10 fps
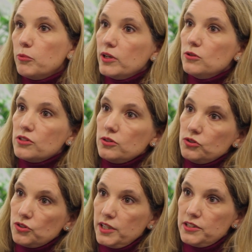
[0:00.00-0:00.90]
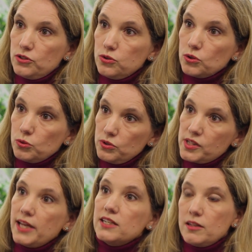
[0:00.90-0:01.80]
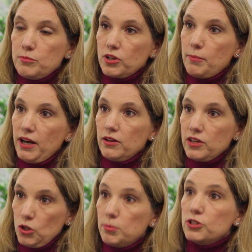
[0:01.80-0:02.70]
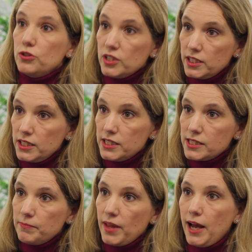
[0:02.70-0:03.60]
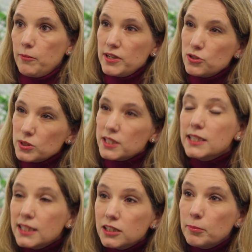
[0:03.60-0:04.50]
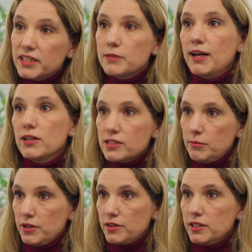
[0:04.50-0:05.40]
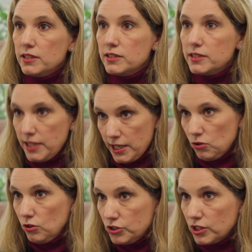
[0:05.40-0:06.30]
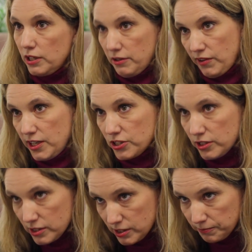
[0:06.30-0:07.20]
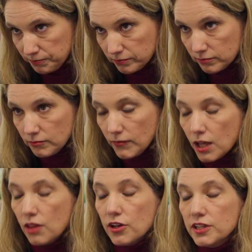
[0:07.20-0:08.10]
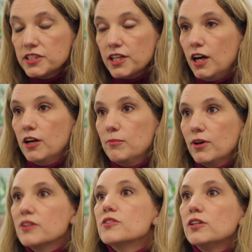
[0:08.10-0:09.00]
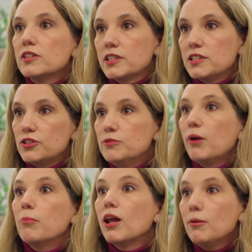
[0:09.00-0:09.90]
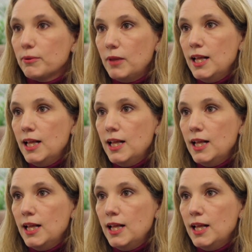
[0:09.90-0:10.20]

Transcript: We also tried to talk towards the end of the book about the opportunities, and we talked a little bit about some of the technological innovations that are starting to bubble up.